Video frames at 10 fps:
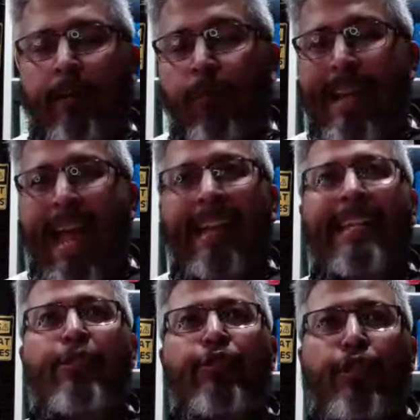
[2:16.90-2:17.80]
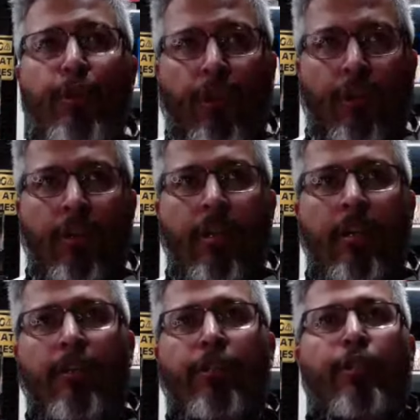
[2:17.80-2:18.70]
reacting sooner
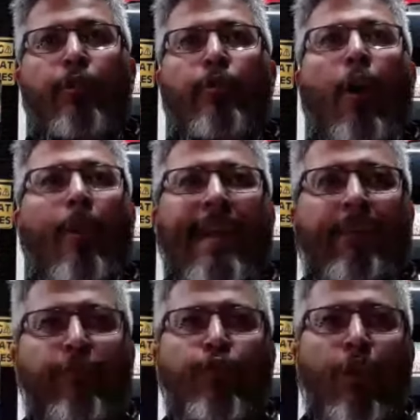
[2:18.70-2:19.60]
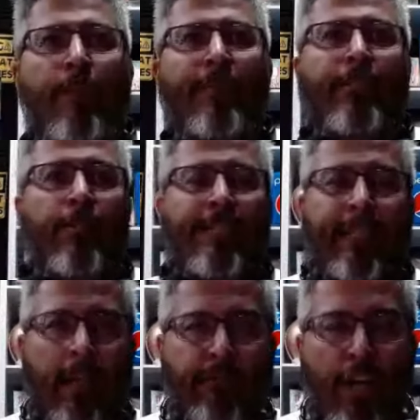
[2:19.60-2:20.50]
to going after Trump as soon as
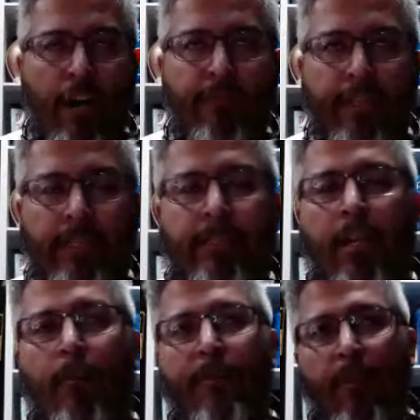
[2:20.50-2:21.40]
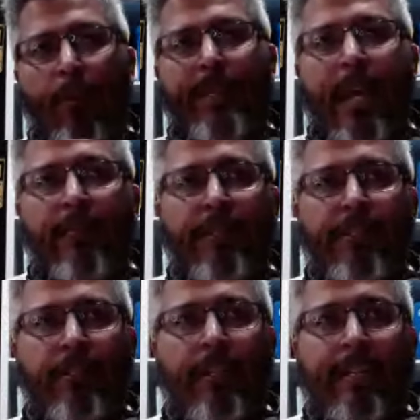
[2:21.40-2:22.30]
he left office. So before we dive
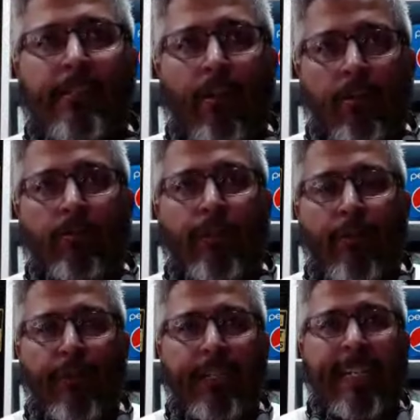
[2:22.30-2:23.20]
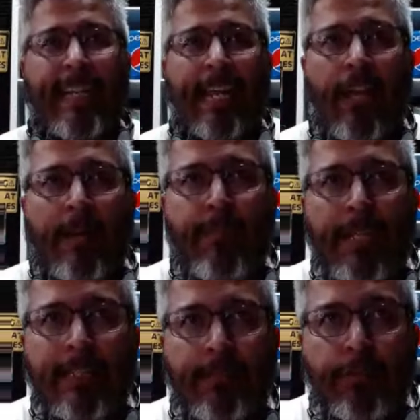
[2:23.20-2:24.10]
into today's article, don't forget to hit that like
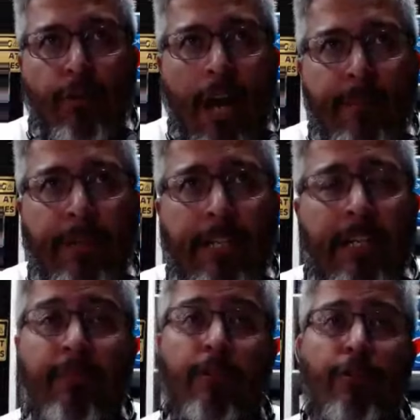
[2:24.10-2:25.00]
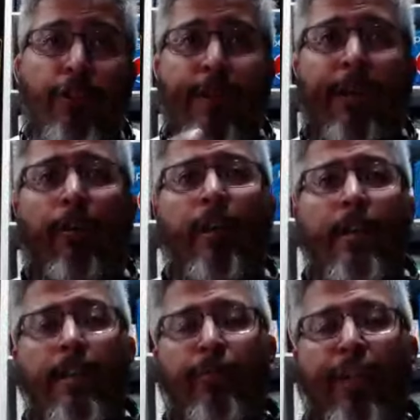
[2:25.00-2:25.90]
button, subscribe button if you're new here.
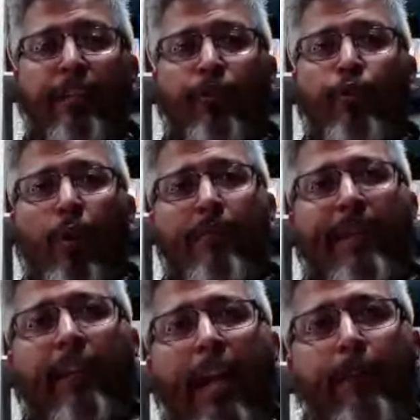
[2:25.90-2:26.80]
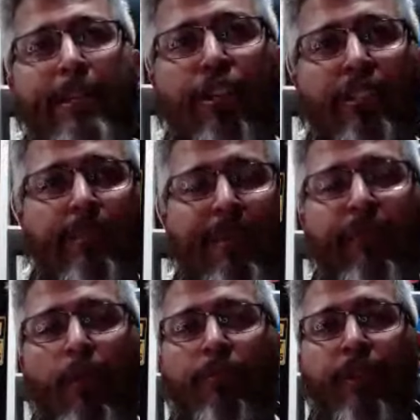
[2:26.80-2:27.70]
Thanks for joining me. Allow me to share some
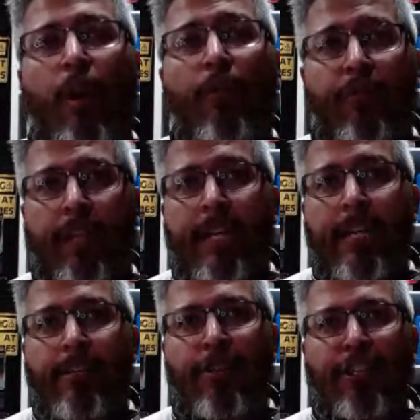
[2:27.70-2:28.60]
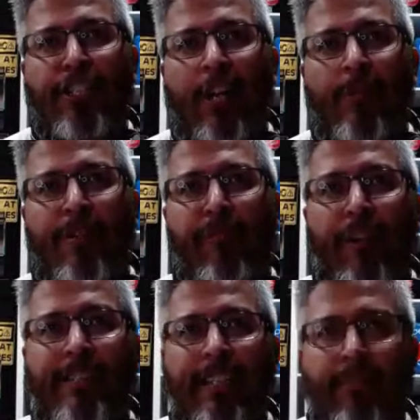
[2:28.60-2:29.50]
info with you. Hopefully you can share it with your
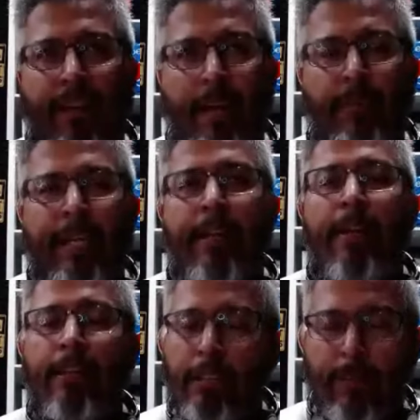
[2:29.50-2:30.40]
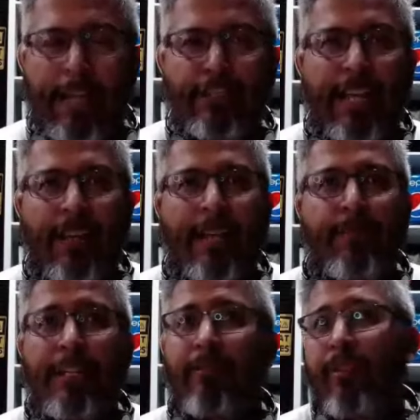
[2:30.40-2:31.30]
friends and family. Smash that like
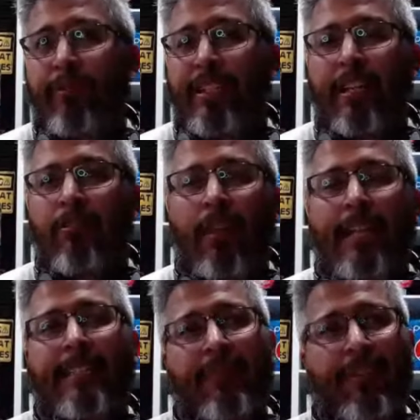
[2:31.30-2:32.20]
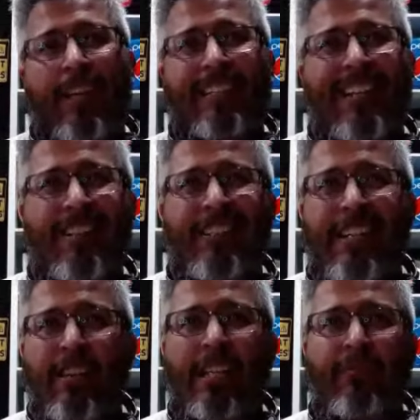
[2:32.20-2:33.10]
button, 1,500 likes. And if you like the content,
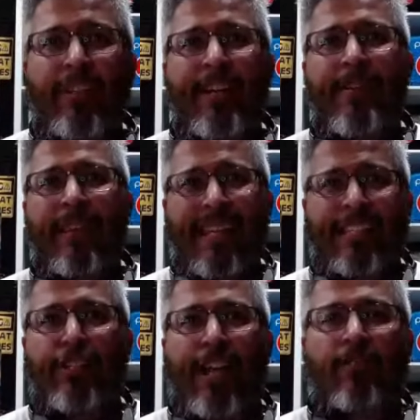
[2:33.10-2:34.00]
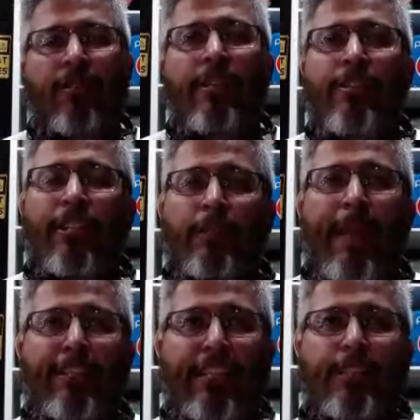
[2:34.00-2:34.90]
you like the video, you like the channel, you can
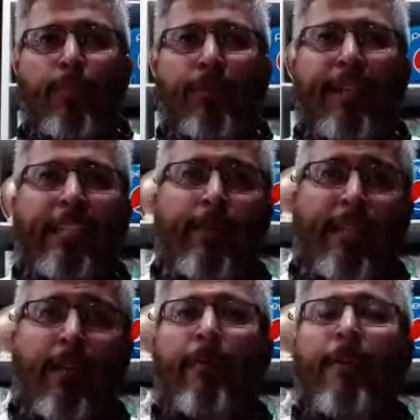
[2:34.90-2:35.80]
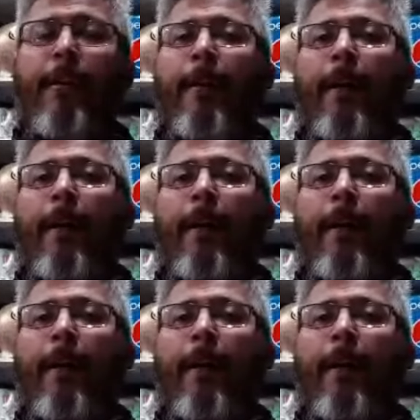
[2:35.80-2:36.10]
smash that super thanks, become a,